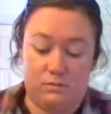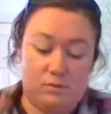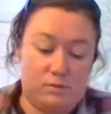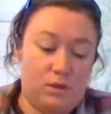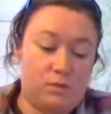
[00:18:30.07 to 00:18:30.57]

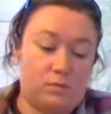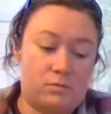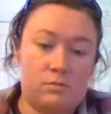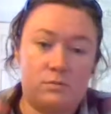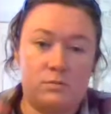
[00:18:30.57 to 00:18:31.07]
No.
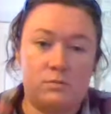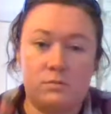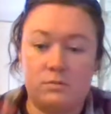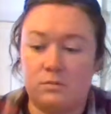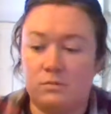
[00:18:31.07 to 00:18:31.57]

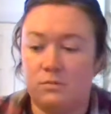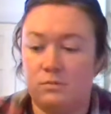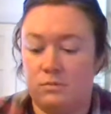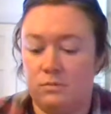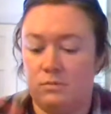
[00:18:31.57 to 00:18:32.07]

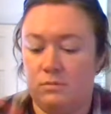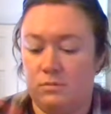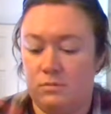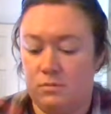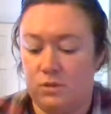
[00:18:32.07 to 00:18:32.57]

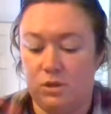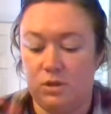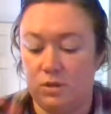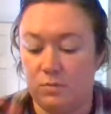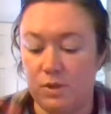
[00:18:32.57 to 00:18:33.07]
You
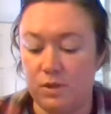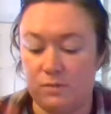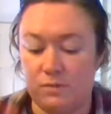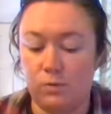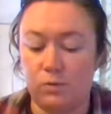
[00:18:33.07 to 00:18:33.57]
need to be the
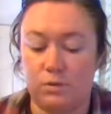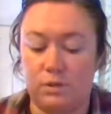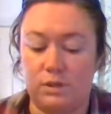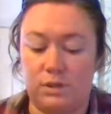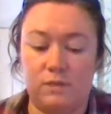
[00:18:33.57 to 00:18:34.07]
fool
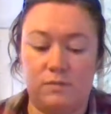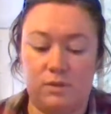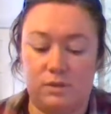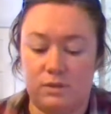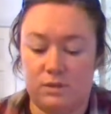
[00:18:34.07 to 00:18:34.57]
and leave all
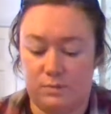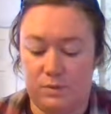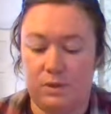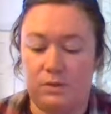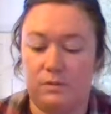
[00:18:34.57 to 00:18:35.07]
this stuff
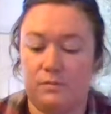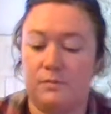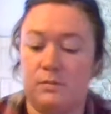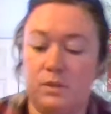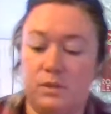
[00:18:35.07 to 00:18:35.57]
behind. Like
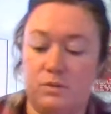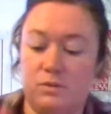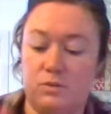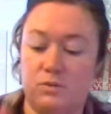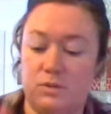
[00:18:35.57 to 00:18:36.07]
Ten of
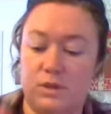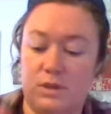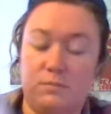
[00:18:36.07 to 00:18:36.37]
Swords was like,